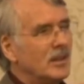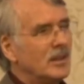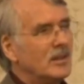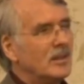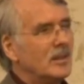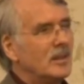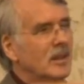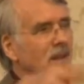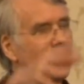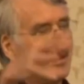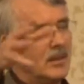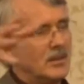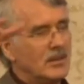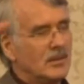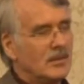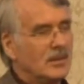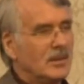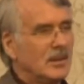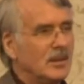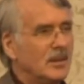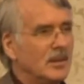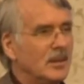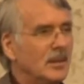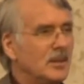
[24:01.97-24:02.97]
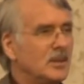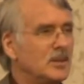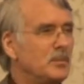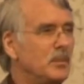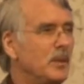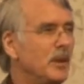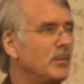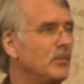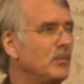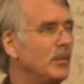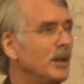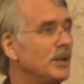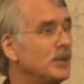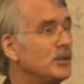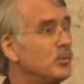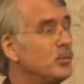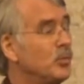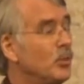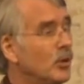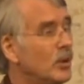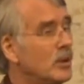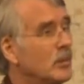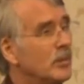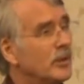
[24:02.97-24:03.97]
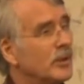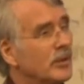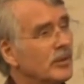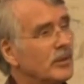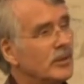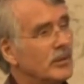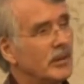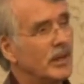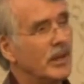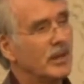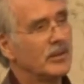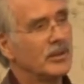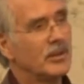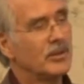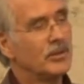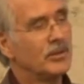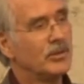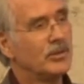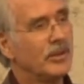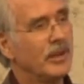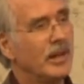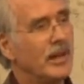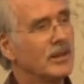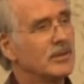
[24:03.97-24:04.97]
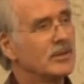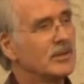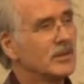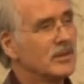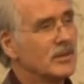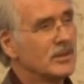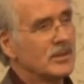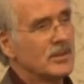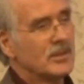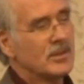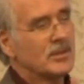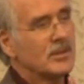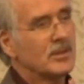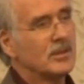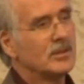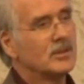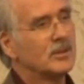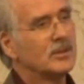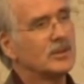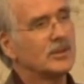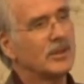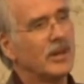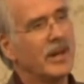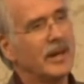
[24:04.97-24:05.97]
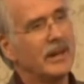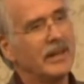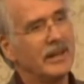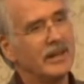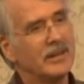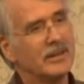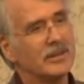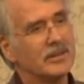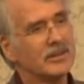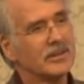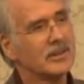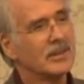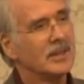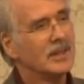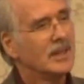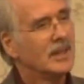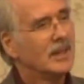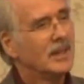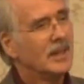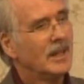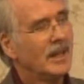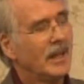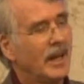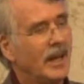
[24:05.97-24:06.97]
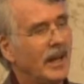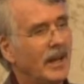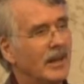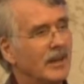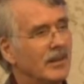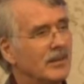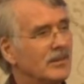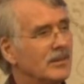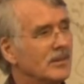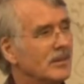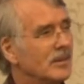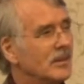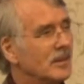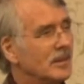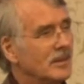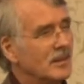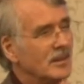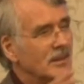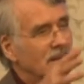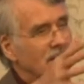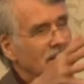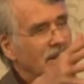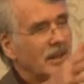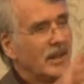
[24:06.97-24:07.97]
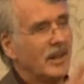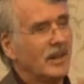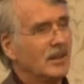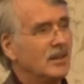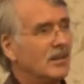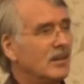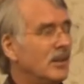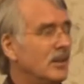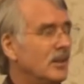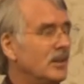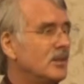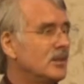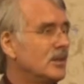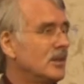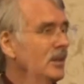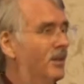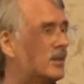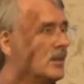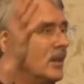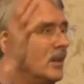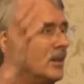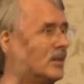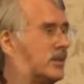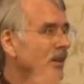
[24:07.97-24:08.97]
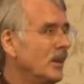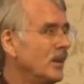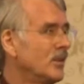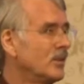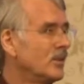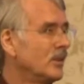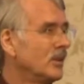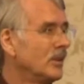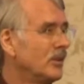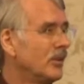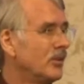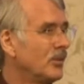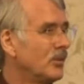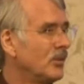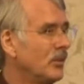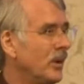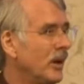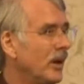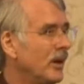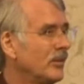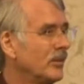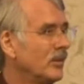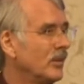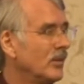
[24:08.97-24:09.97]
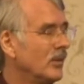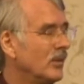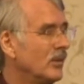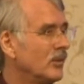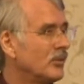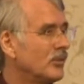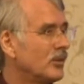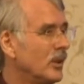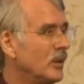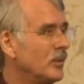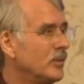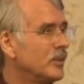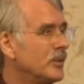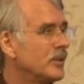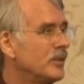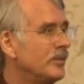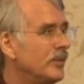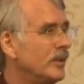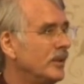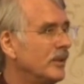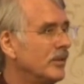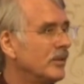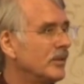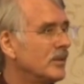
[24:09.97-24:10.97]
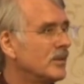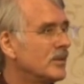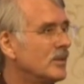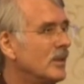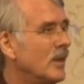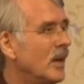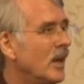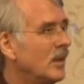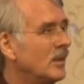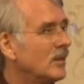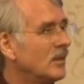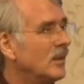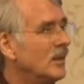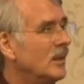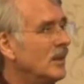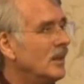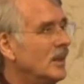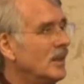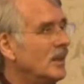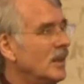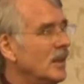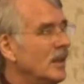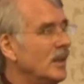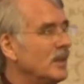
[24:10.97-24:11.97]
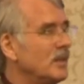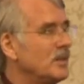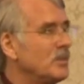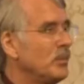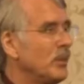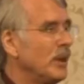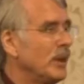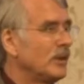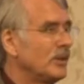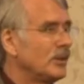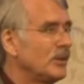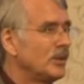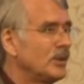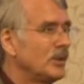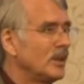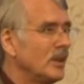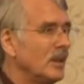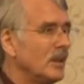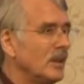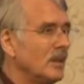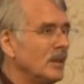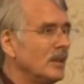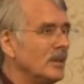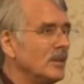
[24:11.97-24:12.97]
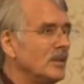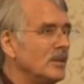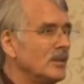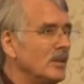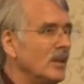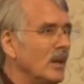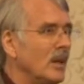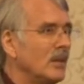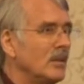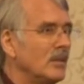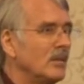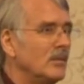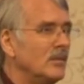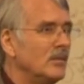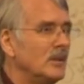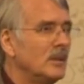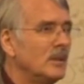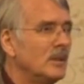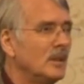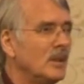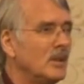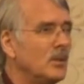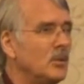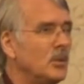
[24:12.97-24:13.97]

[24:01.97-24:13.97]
and, and uh, it's been much warmer throughout the 2000s. This is the so-called hiatus. And, uh, and it's essentially throughout the troposphere. There's not as much, uh, there's not really